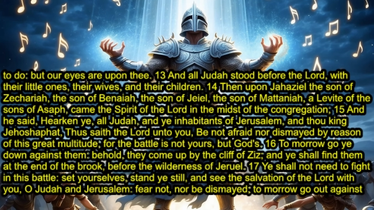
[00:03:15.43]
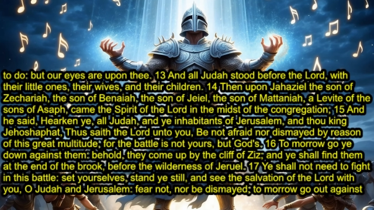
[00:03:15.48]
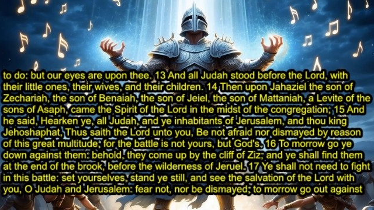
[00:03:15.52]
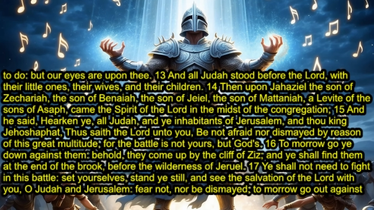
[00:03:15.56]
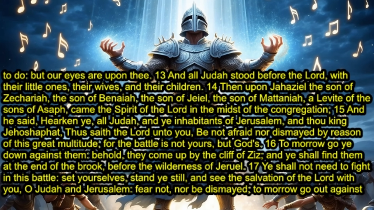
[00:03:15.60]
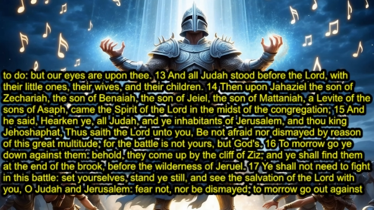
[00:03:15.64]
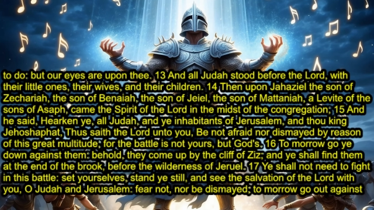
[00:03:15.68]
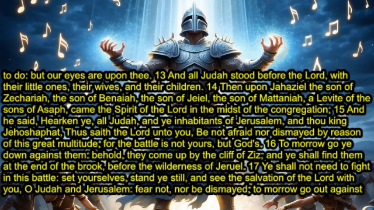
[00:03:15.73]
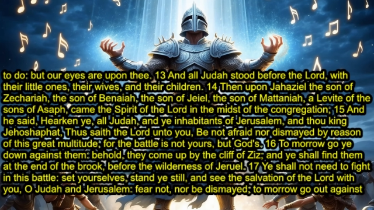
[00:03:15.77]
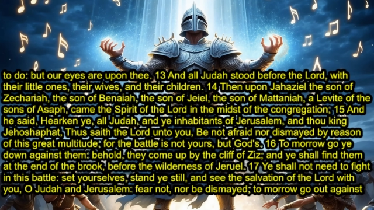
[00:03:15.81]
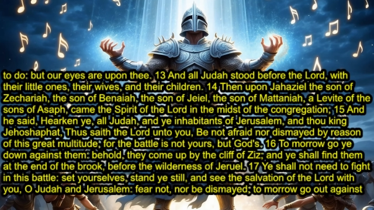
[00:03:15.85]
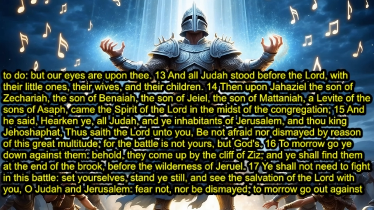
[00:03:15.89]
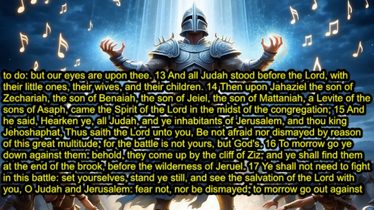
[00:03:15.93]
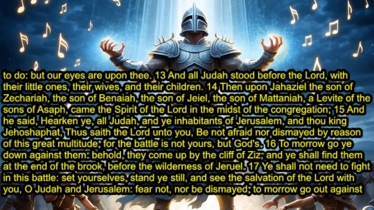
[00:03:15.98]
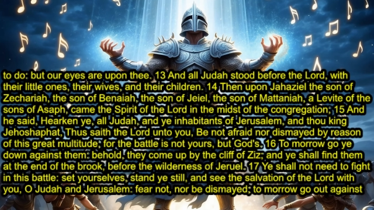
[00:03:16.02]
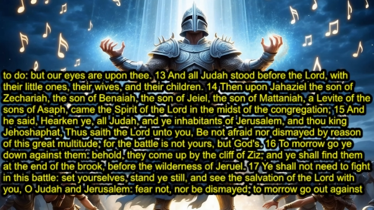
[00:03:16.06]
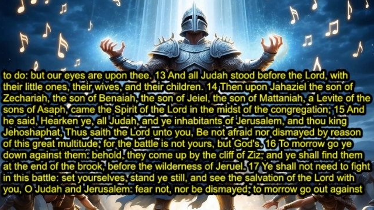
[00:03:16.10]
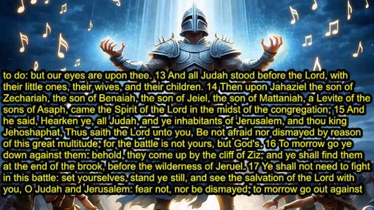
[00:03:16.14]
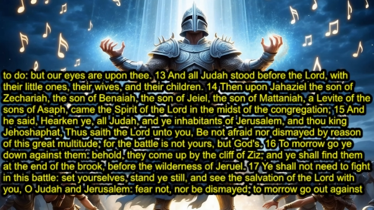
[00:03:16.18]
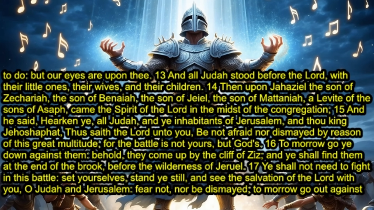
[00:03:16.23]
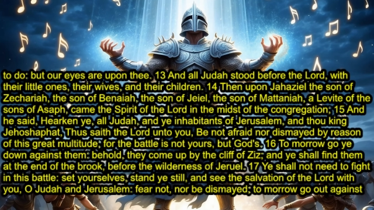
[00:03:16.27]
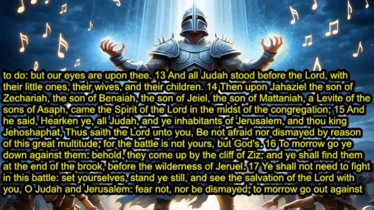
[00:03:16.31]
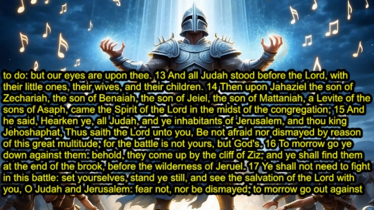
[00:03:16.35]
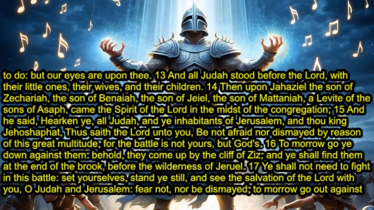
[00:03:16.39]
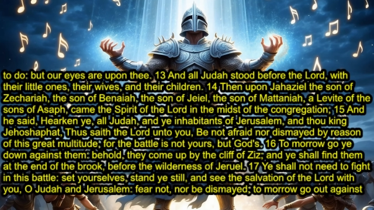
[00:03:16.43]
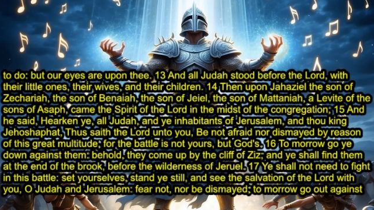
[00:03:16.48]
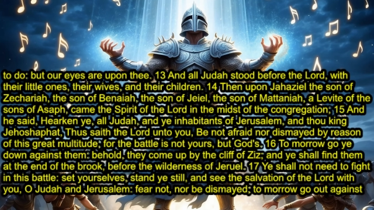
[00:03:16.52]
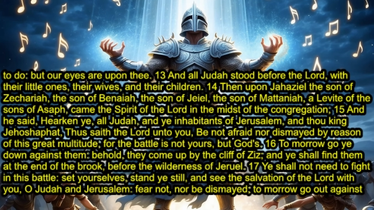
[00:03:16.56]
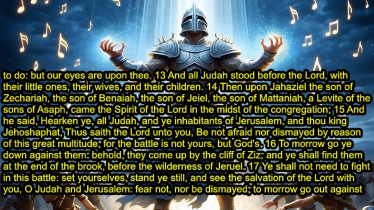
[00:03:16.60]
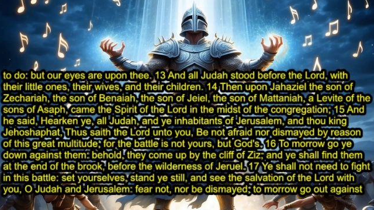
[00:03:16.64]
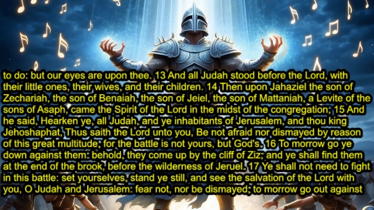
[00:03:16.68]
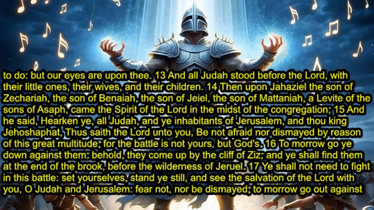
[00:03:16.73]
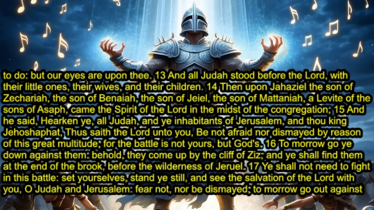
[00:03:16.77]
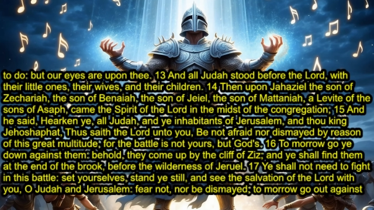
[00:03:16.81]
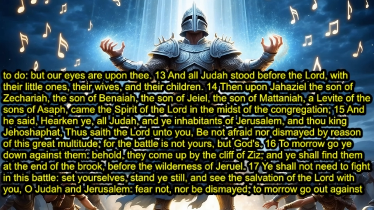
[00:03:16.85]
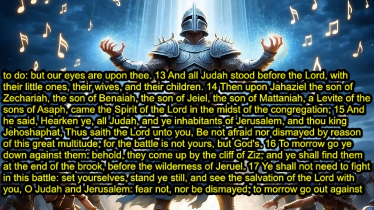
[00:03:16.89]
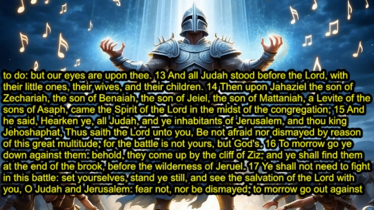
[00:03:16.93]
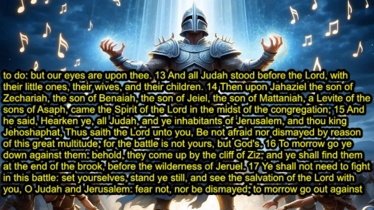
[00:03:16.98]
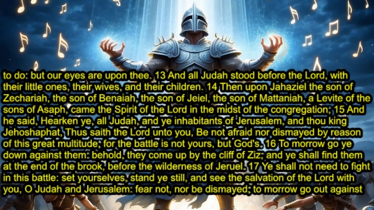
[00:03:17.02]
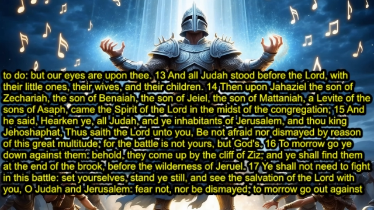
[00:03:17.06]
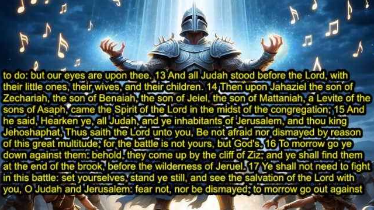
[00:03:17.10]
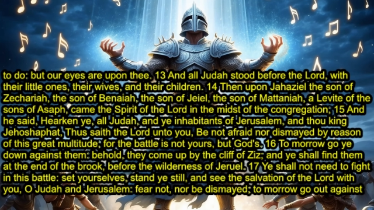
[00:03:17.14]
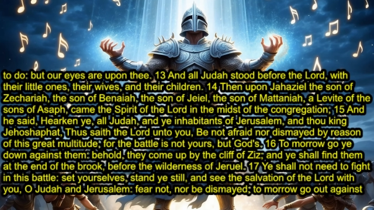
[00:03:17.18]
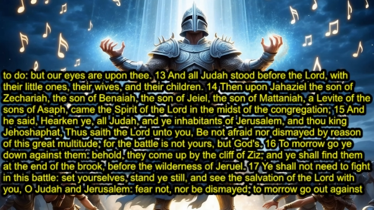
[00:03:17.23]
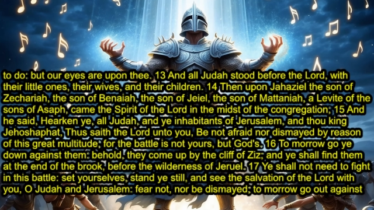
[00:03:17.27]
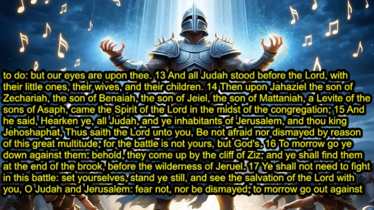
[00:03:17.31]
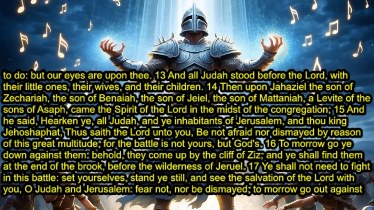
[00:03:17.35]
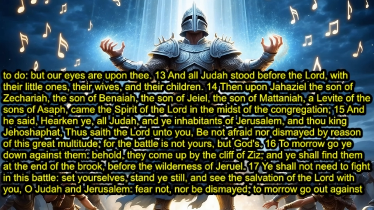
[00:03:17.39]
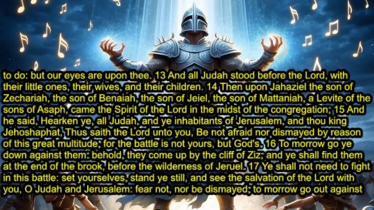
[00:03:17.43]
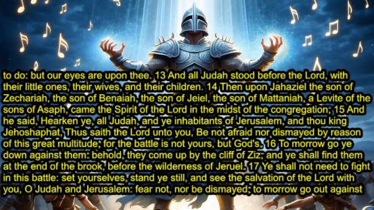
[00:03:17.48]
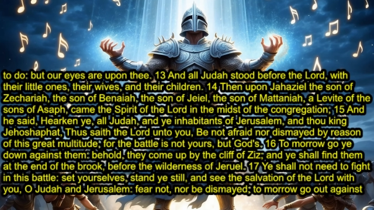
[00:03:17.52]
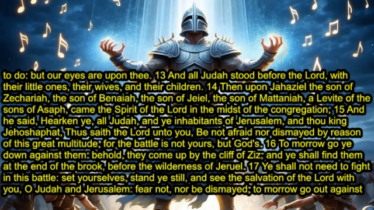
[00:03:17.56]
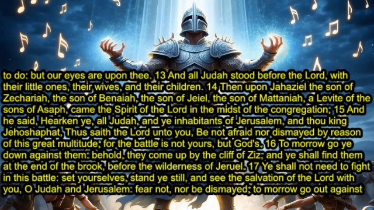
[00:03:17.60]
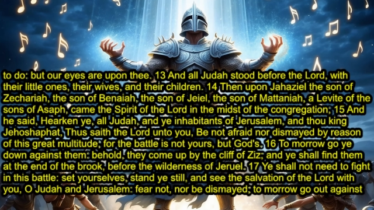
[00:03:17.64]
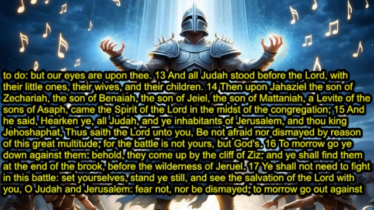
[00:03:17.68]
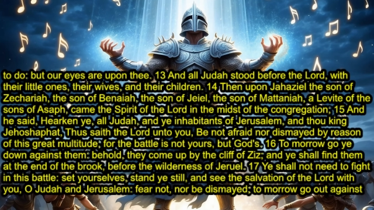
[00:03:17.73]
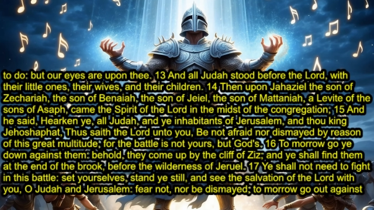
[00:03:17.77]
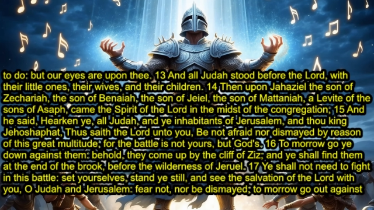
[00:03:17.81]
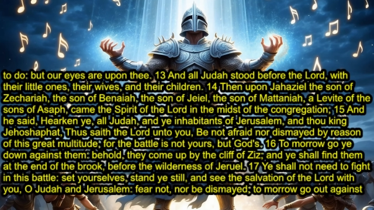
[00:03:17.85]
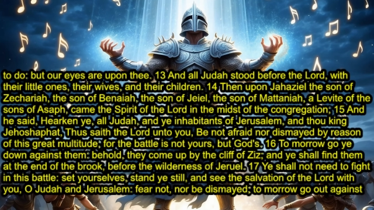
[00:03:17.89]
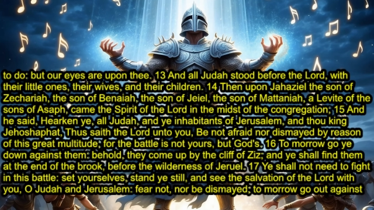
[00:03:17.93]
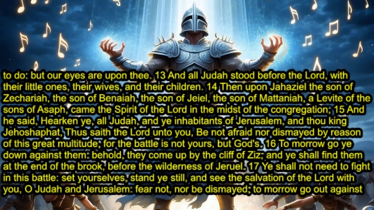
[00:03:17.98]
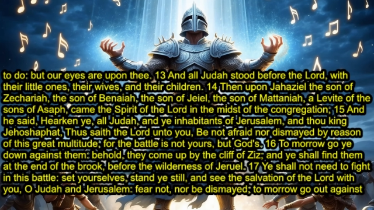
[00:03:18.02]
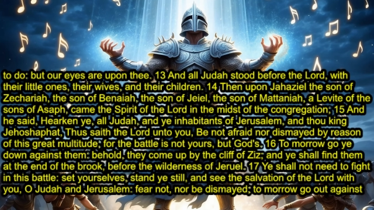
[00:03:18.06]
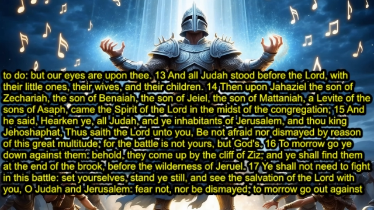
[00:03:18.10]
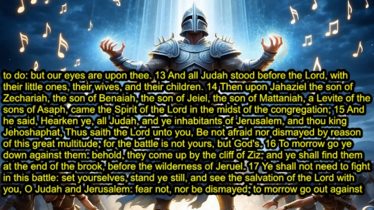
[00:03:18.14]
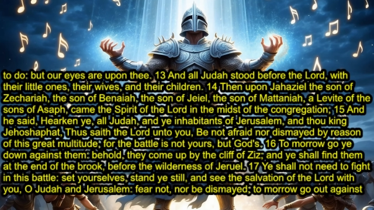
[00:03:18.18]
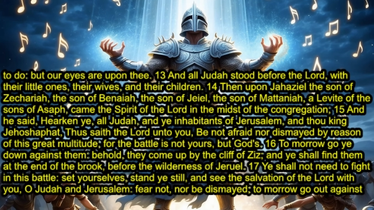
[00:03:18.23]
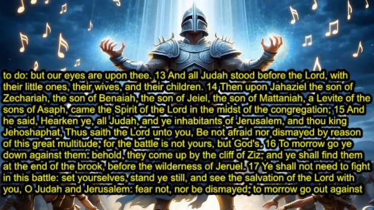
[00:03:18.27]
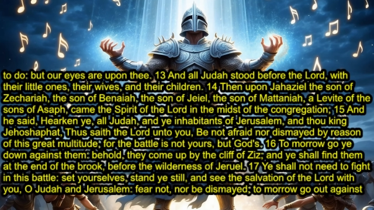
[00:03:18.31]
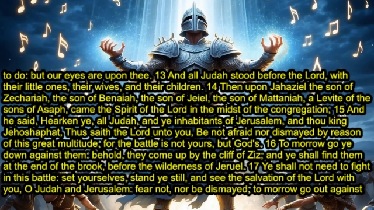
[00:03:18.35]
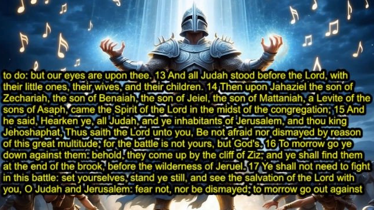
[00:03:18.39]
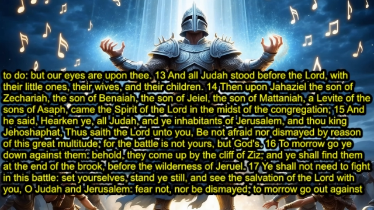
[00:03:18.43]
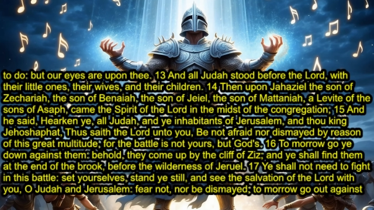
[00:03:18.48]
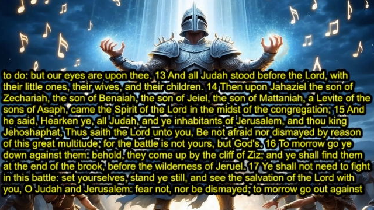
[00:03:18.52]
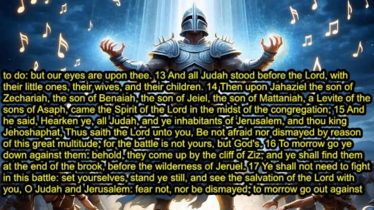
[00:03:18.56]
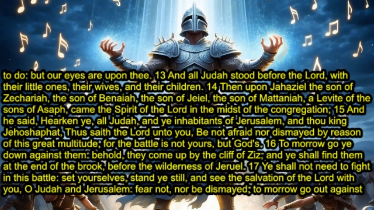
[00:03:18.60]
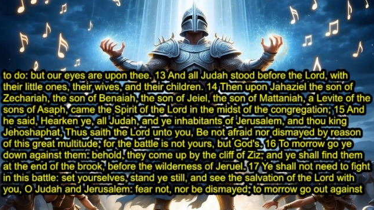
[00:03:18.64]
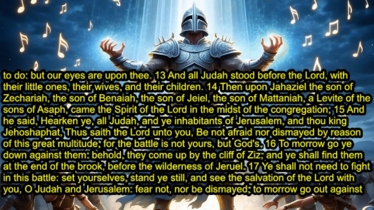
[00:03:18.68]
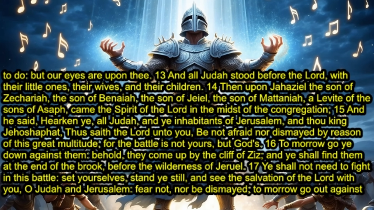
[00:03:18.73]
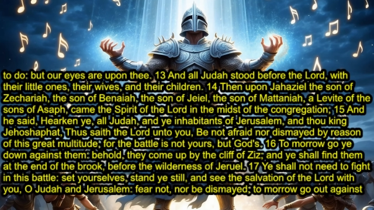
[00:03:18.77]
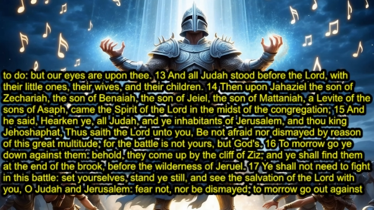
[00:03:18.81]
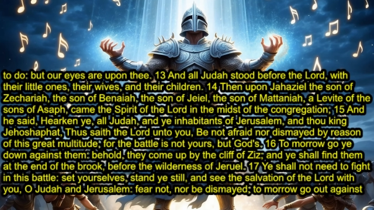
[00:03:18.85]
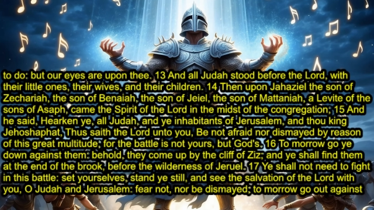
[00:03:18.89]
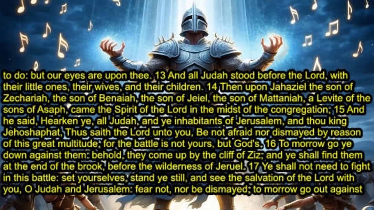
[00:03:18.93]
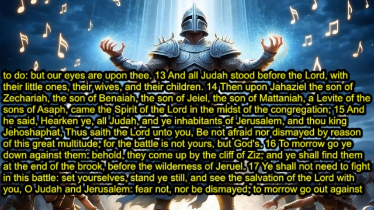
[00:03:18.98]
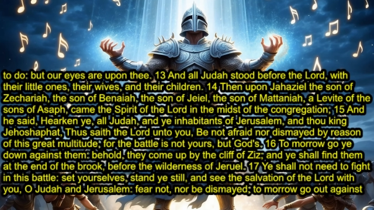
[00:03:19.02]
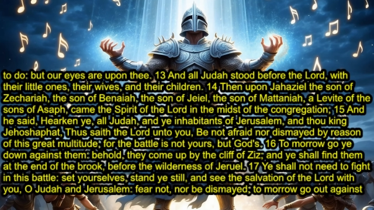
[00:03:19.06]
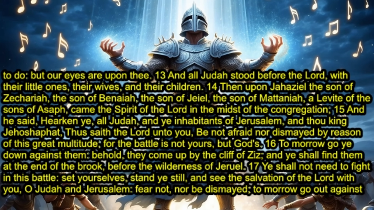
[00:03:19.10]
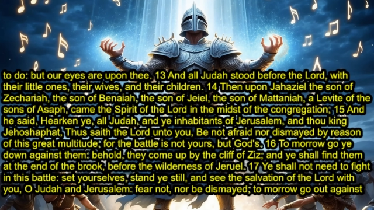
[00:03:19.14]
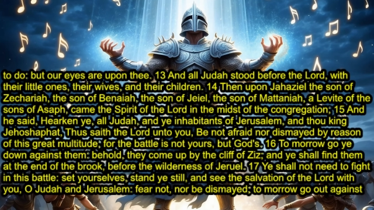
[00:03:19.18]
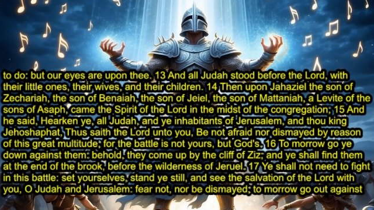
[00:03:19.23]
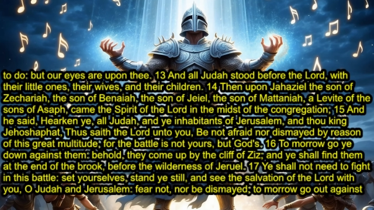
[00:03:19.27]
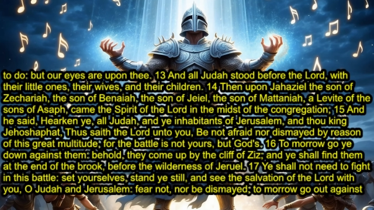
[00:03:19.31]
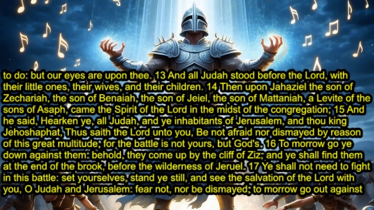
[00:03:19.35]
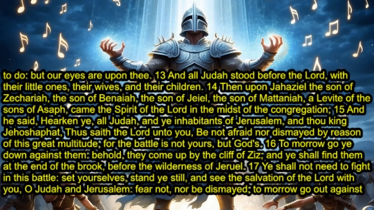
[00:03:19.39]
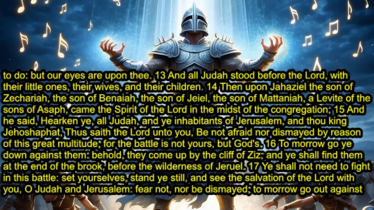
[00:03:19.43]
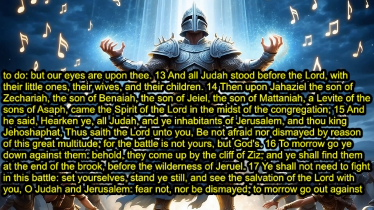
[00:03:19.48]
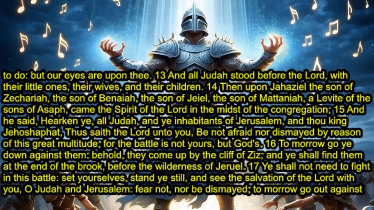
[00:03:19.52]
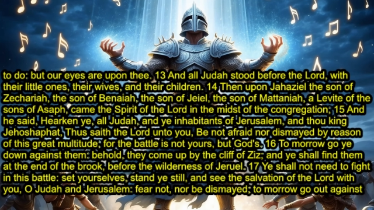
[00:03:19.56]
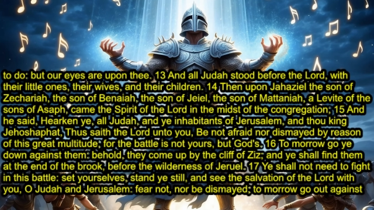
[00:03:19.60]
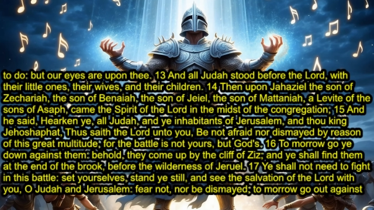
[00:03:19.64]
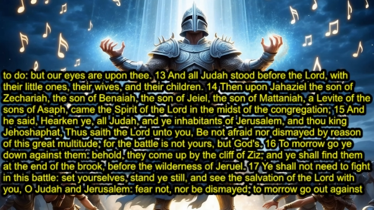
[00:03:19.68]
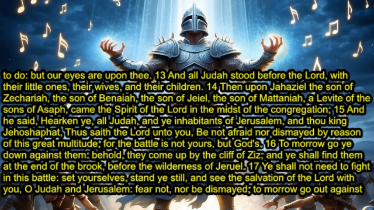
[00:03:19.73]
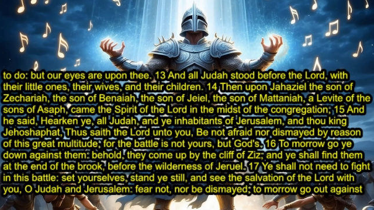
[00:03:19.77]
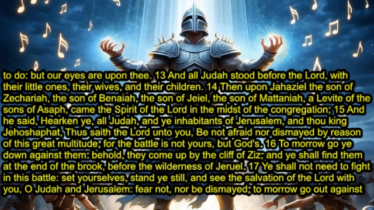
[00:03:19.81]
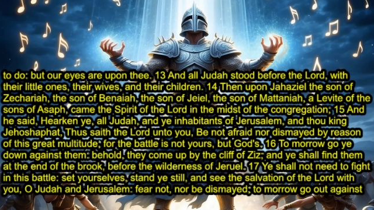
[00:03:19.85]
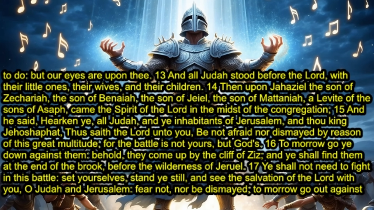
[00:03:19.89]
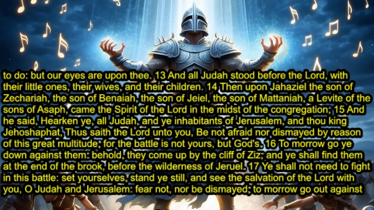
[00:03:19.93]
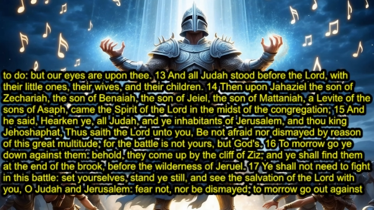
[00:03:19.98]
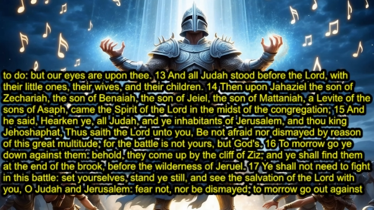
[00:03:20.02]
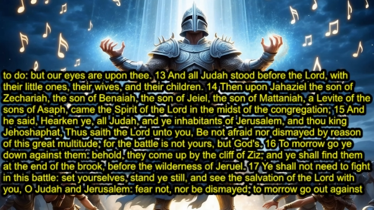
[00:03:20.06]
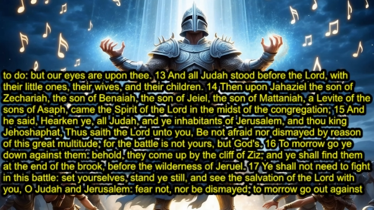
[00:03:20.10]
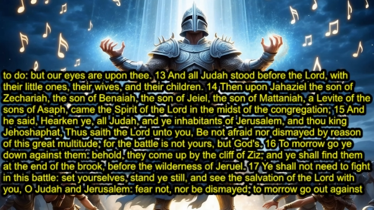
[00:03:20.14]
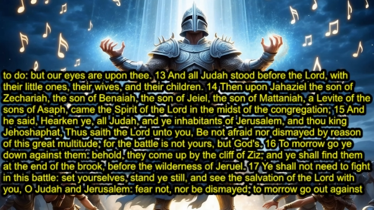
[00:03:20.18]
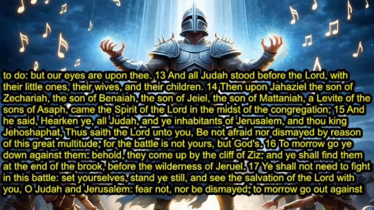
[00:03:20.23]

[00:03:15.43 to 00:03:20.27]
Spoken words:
No face is visible, so there are no lips to read.